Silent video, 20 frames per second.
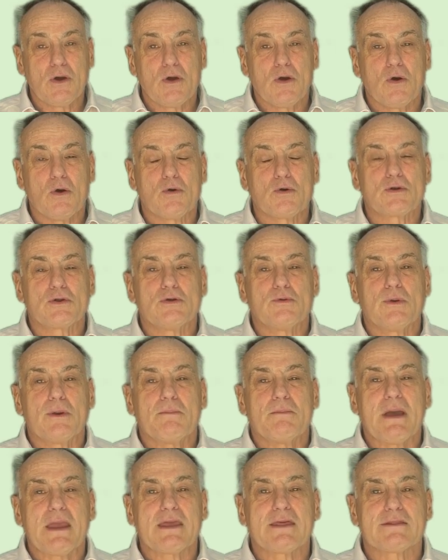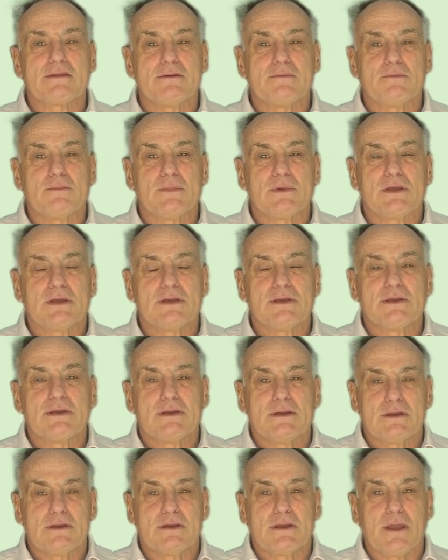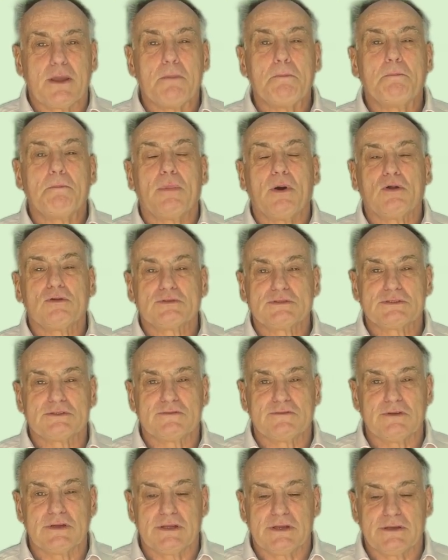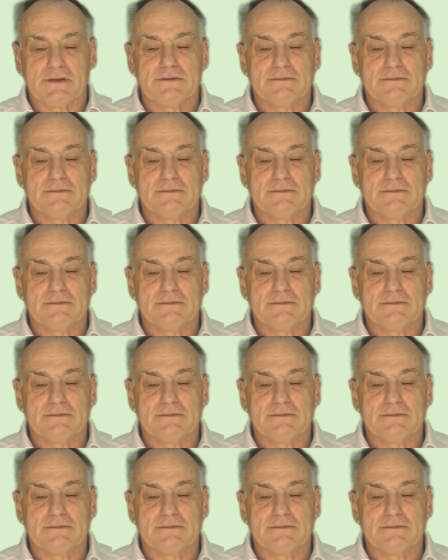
or do we make them impulsively?